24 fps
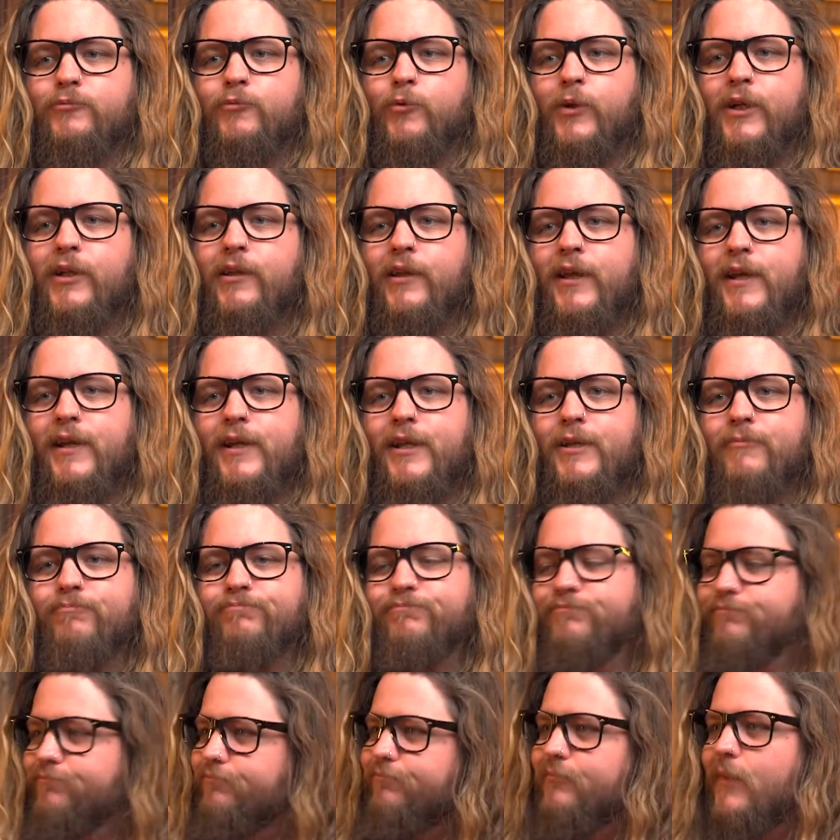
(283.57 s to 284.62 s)
Well, Andy,
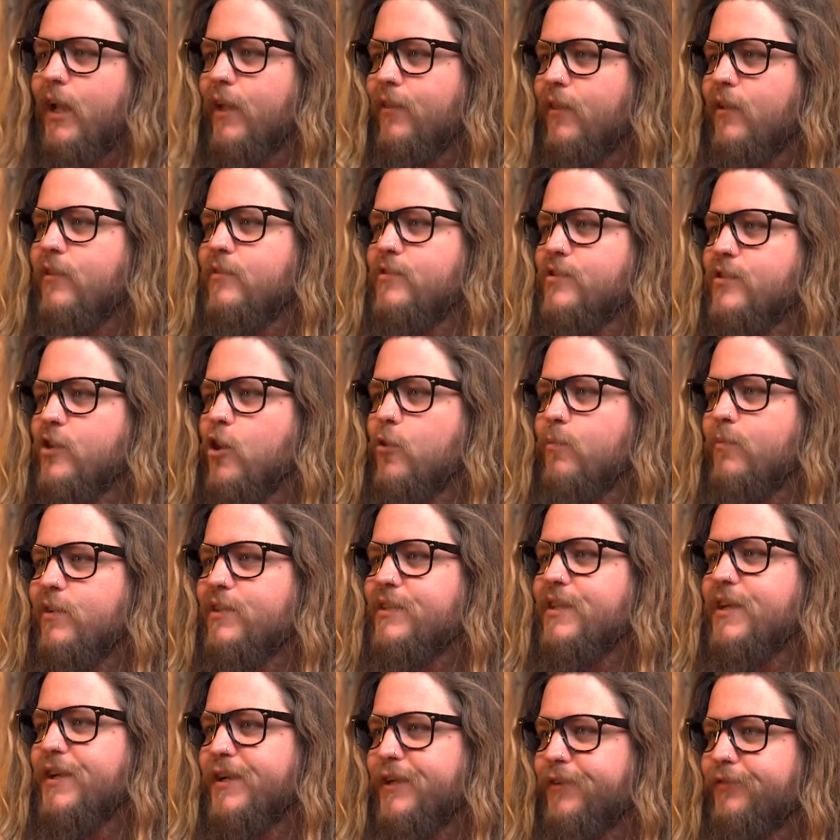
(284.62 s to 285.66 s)
I think this is going to
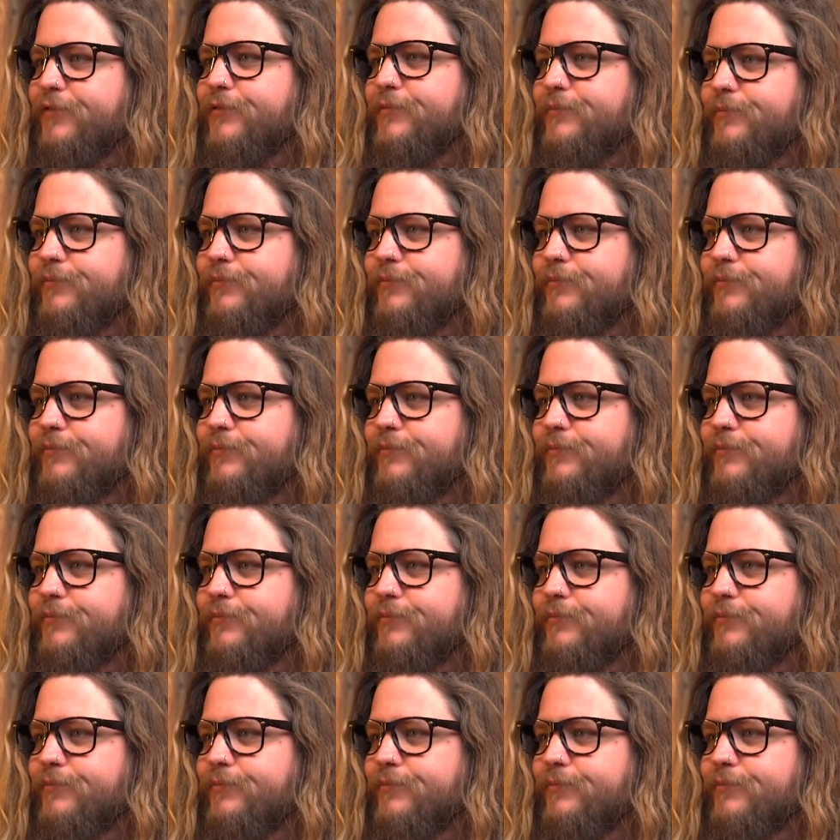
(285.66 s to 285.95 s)
be tough.